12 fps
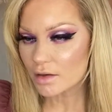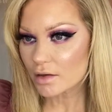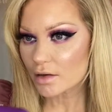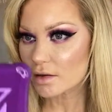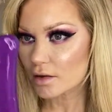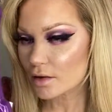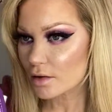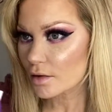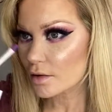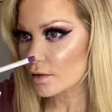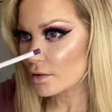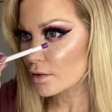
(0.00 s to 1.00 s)

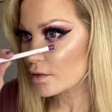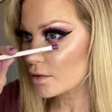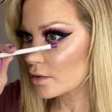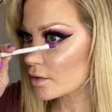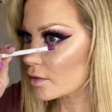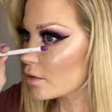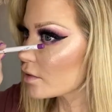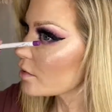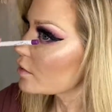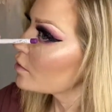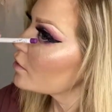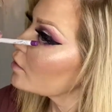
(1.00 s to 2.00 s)

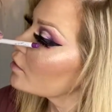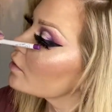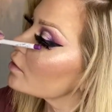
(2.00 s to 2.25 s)
Nobody speaks.